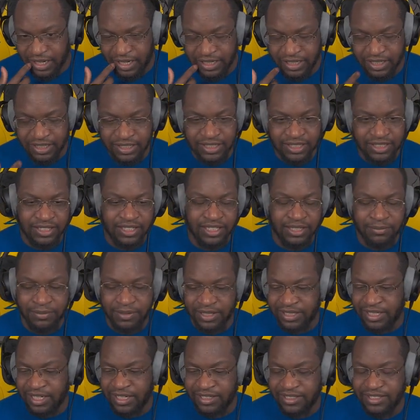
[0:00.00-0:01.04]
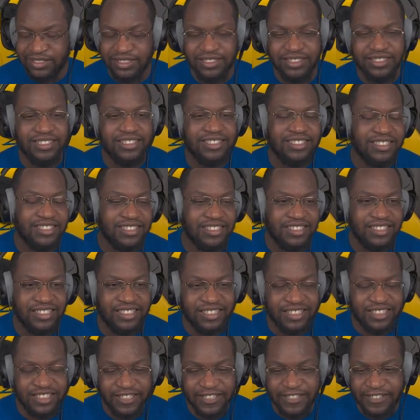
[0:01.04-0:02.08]
I need to thin my deck.
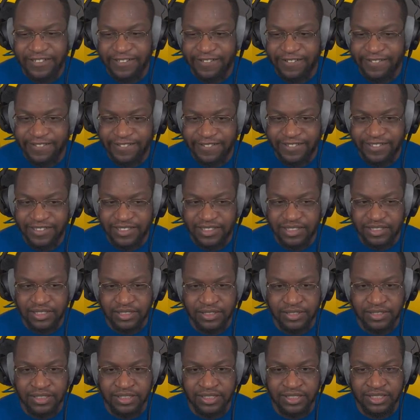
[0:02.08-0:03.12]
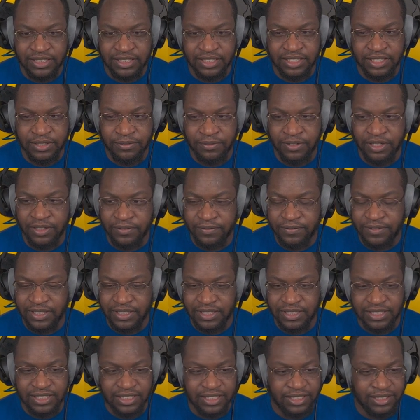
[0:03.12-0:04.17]
So I need to get rid of
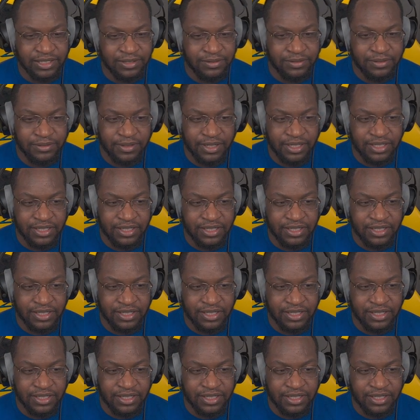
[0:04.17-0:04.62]
just I